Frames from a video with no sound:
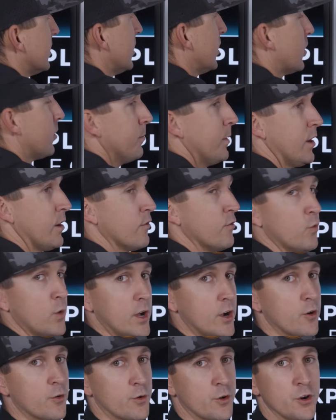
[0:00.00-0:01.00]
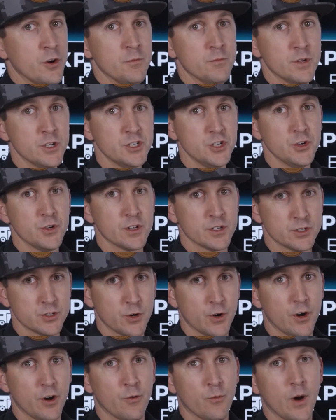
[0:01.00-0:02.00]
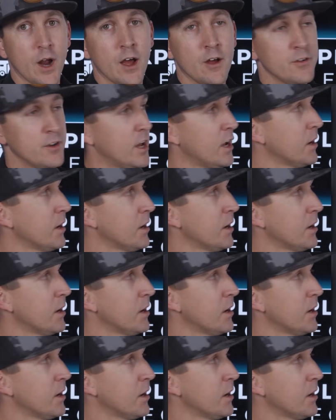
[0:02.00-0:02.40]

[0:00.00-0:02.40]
a little bit of wiggle room that you can sort of round